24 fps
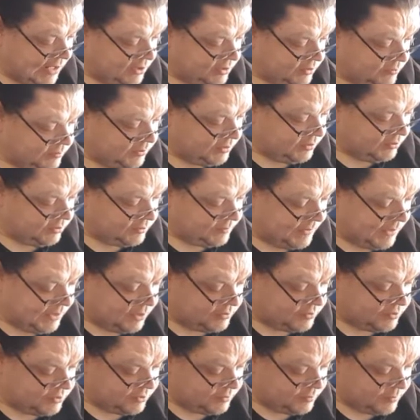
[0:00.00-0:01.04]
Goodman looks back
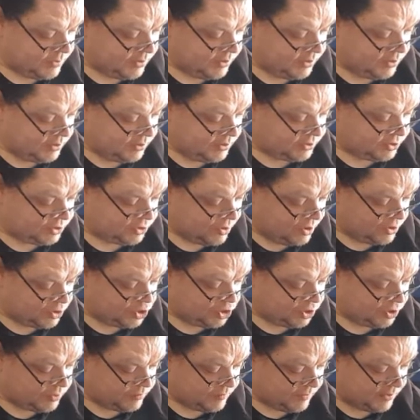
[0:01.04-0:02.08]
on
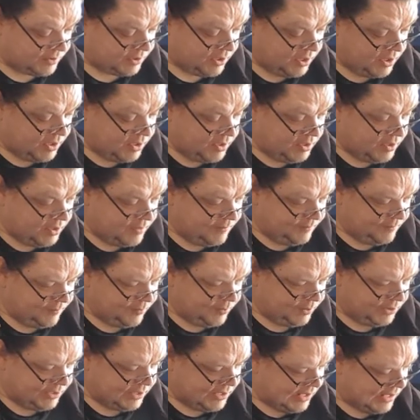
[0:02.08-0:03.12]
Judgment,
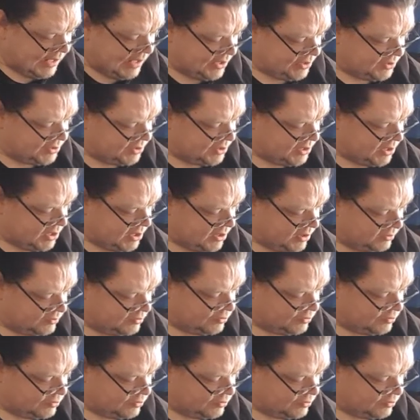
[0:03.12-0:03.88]
putting Archer on